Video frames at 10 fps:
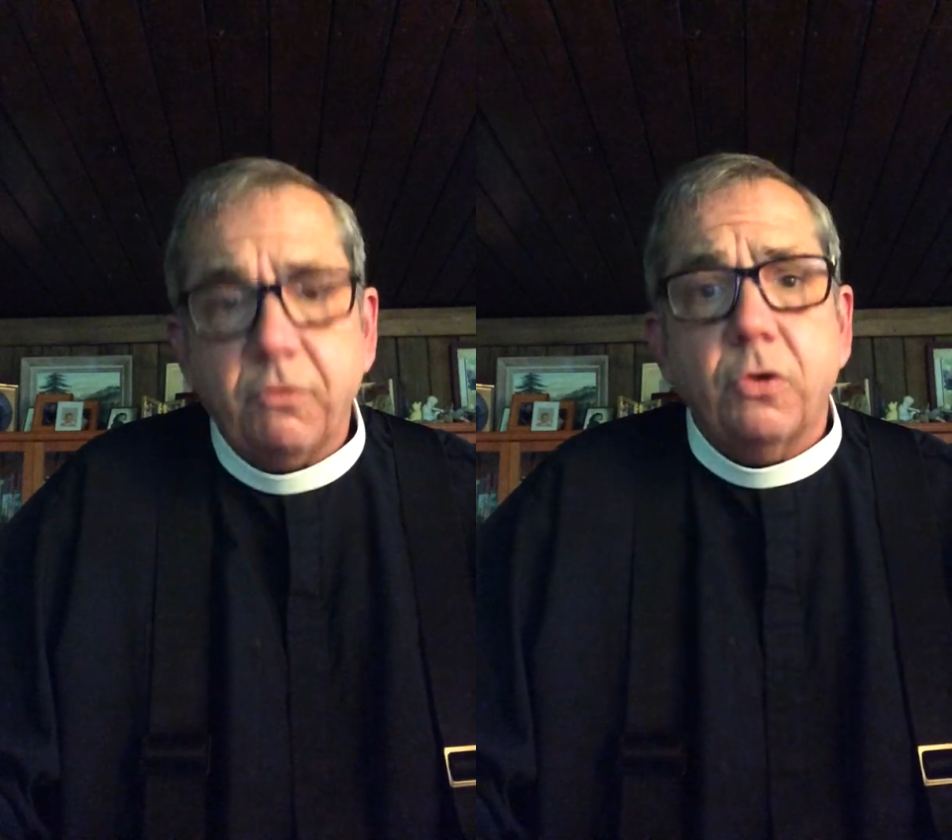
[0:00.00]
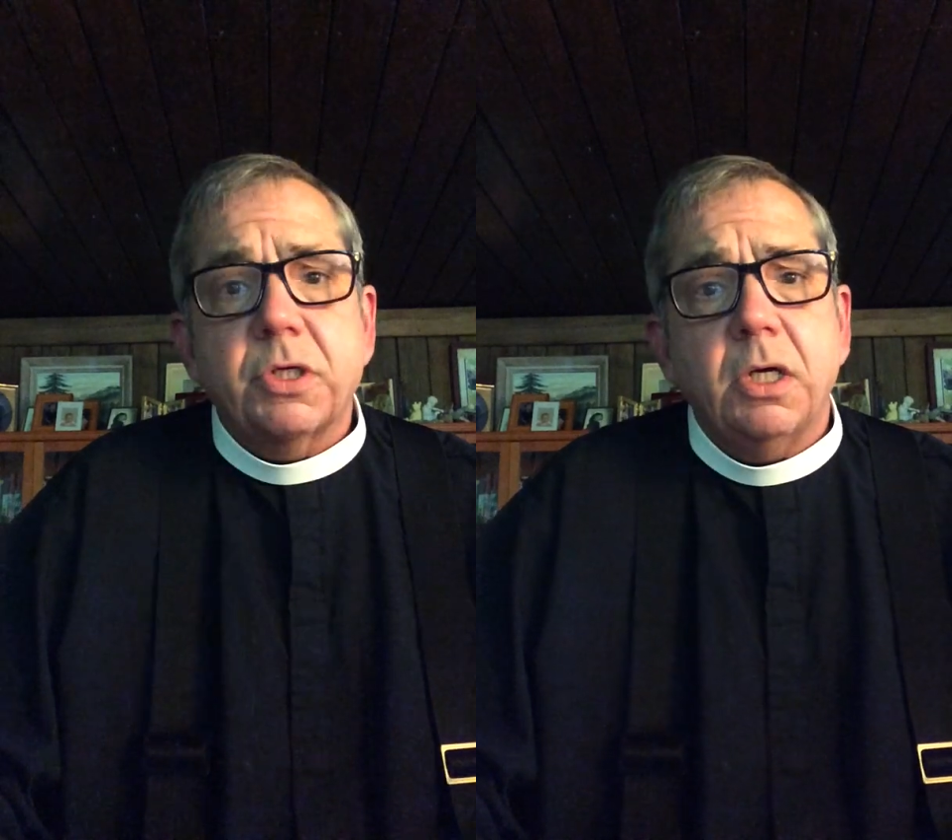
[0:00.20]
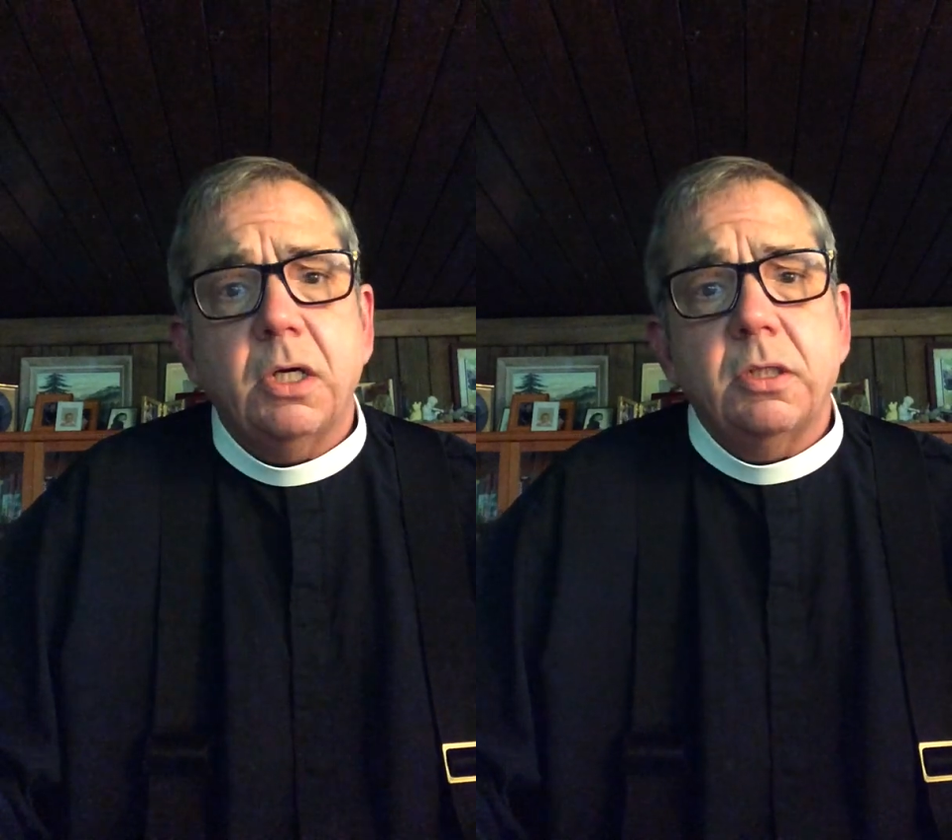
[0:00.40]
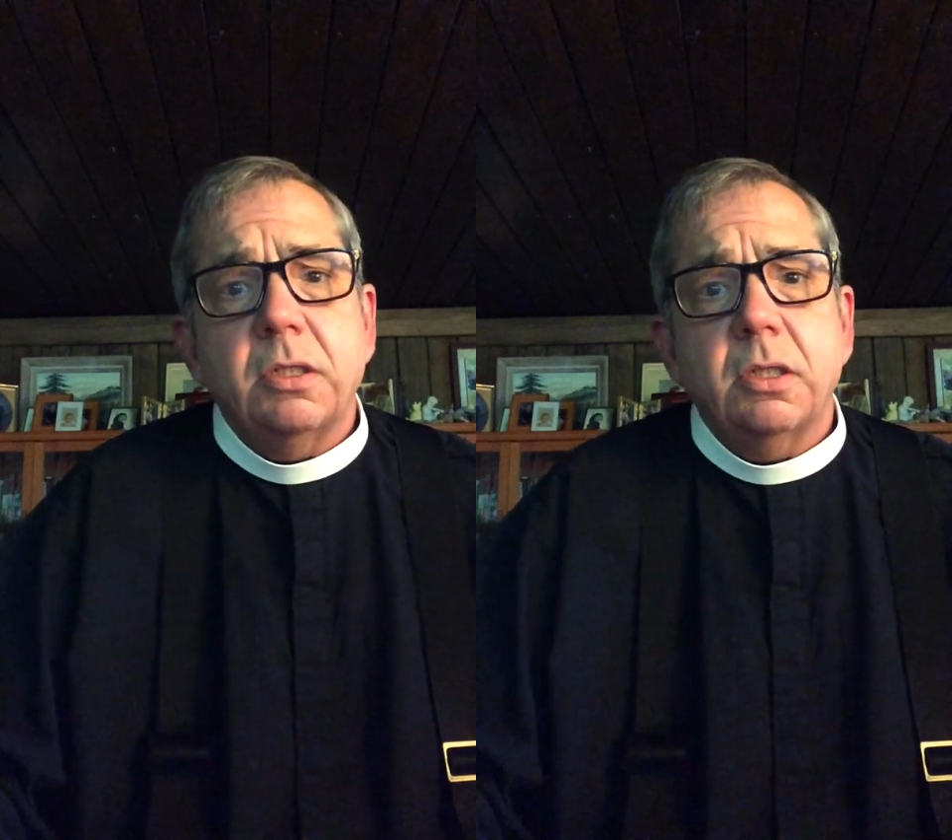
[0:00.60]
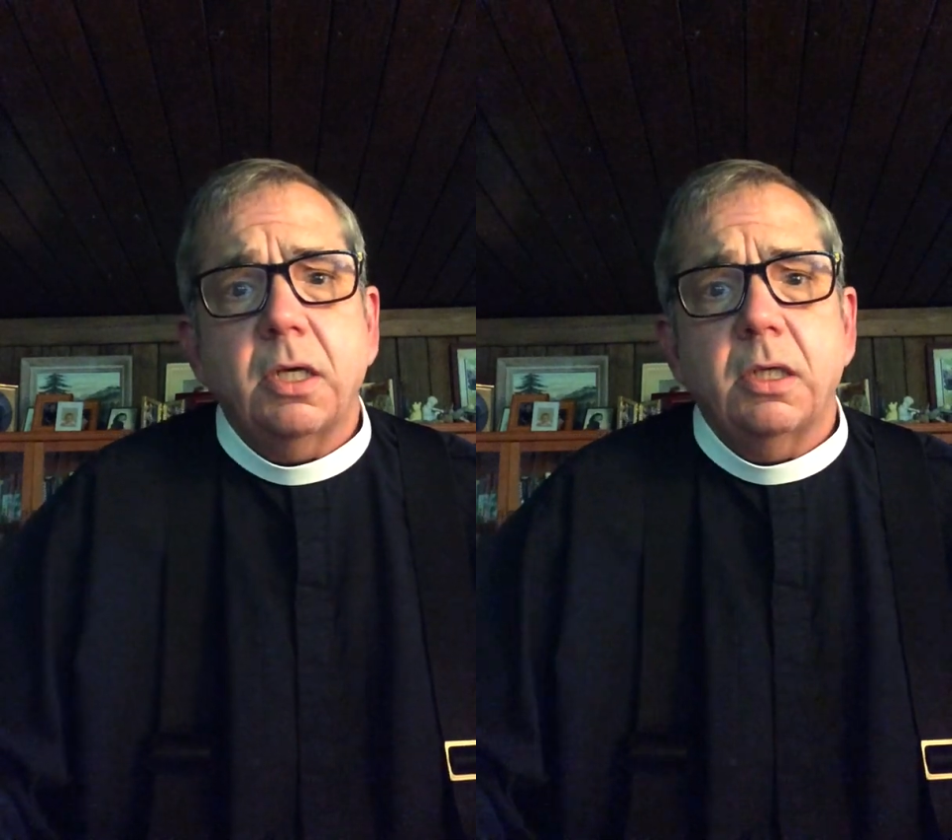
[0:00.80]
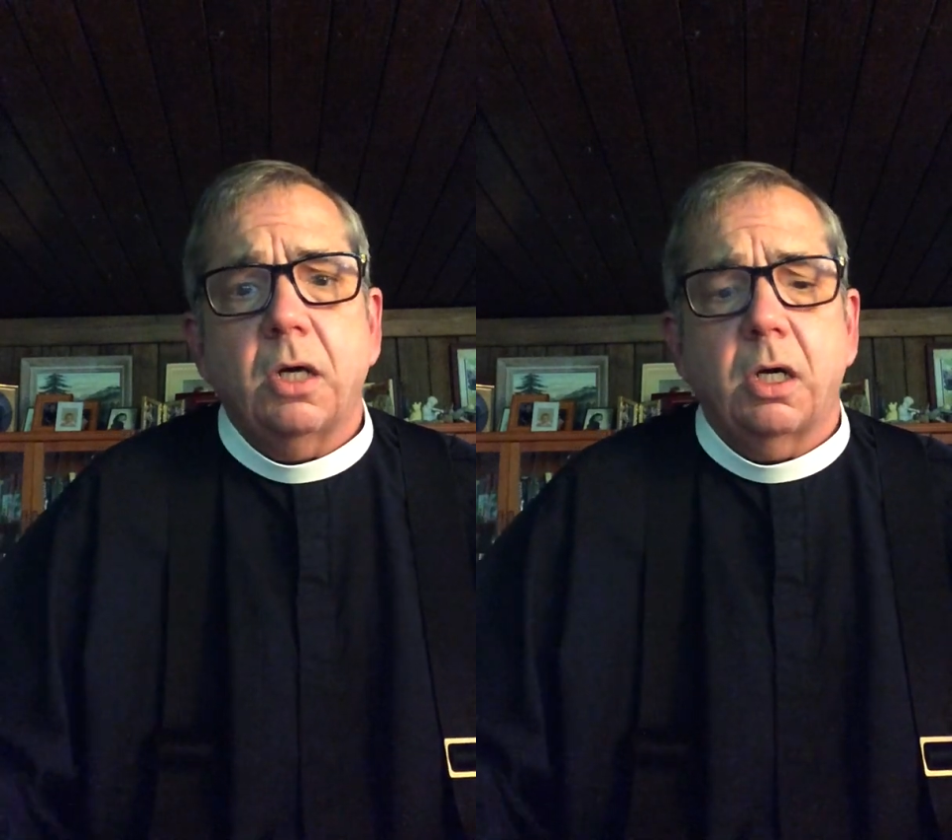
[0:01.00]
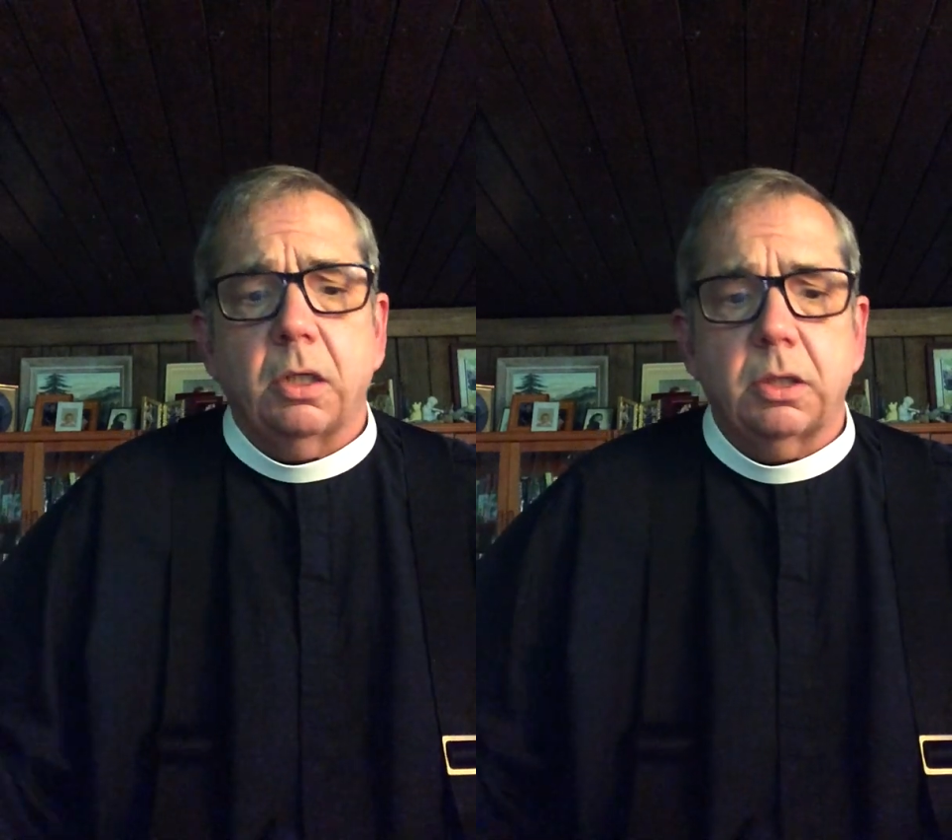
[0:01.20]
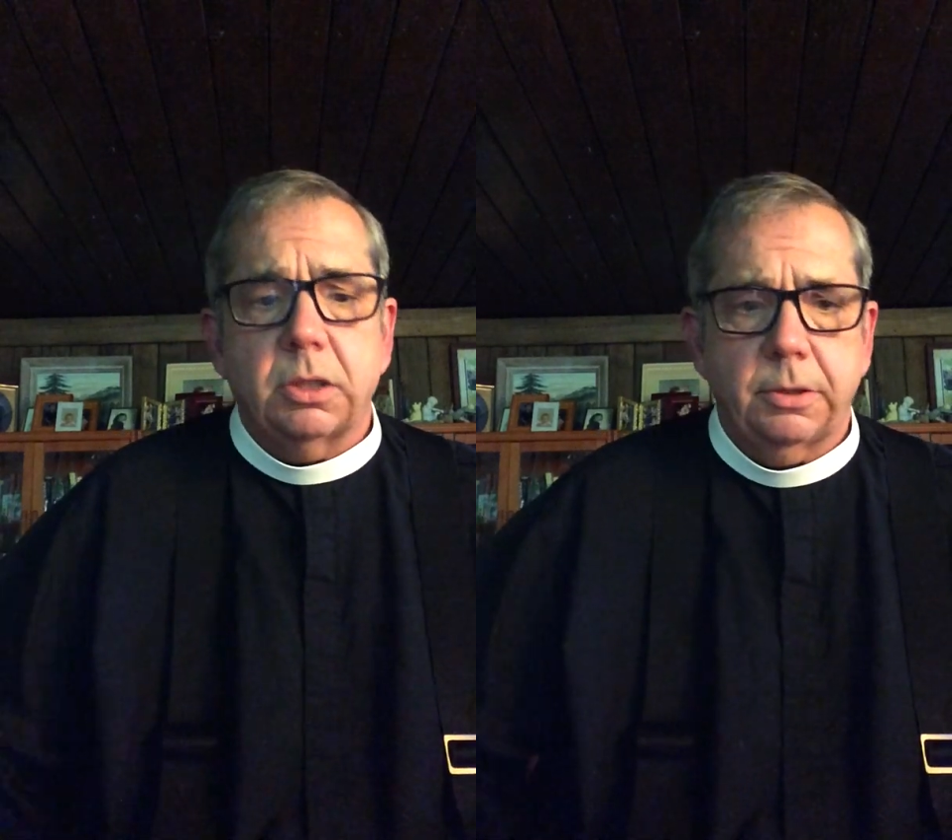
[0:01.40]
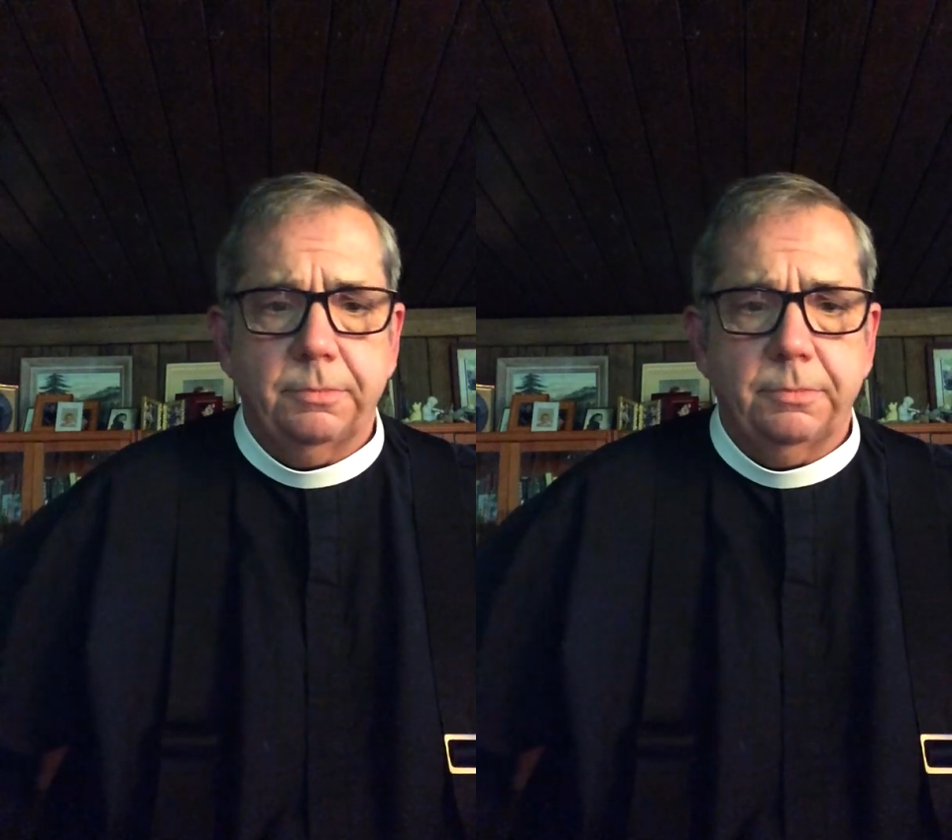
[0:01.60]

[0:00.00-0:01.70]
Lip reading: of your sons and daughters.